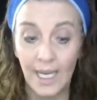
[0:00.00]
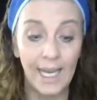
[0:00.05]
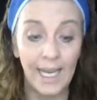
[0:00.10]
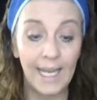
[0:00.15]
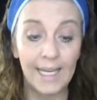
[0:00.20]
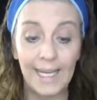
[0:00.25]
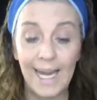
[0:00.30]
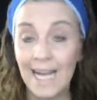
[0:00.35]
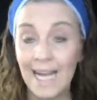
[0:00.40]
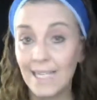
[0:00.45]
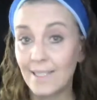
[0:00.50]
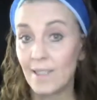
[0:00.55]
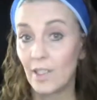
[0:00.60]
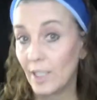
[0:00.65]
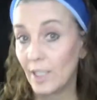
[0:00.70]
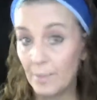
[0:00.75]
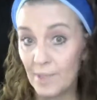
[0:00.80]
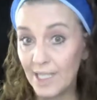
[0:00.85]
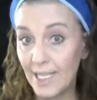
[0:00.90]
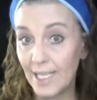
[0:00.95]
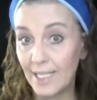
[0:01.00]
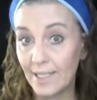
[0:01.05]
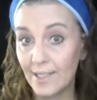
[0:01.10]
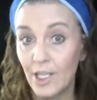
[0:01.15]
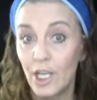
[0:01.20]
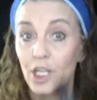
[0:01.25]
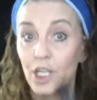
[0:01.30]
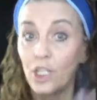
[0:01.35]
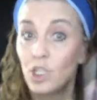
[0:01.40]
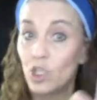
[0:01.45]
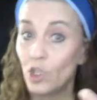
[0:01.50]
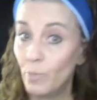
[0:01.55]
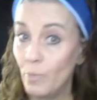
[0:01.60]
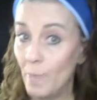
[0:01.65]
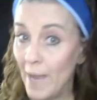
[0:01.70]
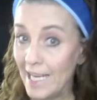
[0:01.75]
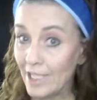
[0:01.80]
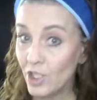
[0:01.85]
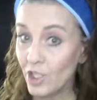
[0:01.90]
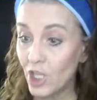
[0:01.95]
And it has the lipsticks to
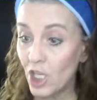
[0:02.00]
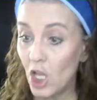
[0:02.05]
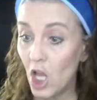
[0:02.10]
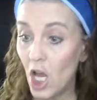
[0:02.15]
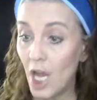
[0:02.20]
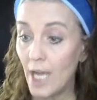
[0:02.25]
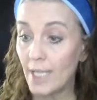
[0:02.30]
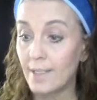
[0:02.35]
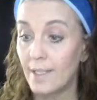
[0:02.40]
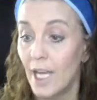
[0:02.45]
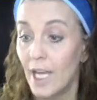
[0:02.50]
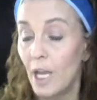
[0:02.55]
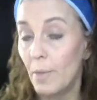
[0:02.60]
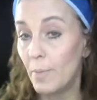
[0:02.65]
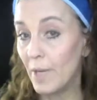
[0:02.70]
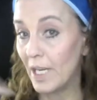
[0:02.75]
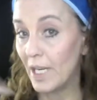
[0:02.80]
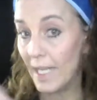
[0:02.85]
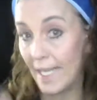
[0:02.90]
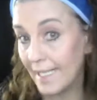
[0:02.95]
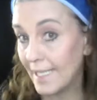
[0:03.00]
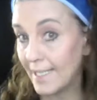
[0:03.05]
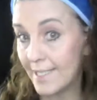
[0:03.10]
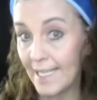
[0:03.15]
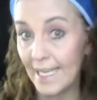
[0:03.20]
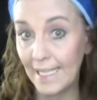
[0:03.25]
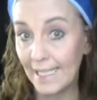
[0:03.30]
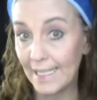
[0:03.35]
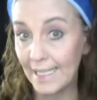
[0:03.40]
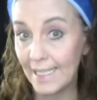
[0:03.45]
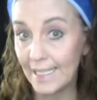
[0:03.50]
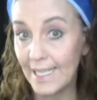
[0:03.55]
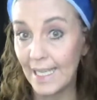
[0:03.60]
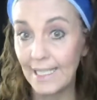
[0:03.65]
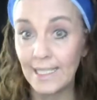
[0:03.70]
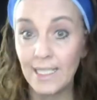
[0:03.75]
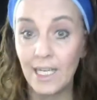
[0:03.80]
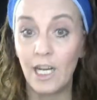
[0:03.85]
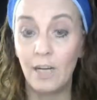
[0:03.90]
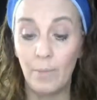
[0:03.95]
match the gloss. But like I said, in the
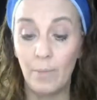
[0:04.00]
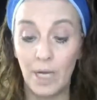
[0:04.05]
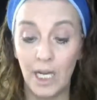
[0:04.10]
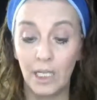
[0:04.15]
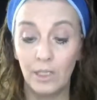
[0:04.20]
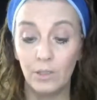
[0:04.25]
daytime, I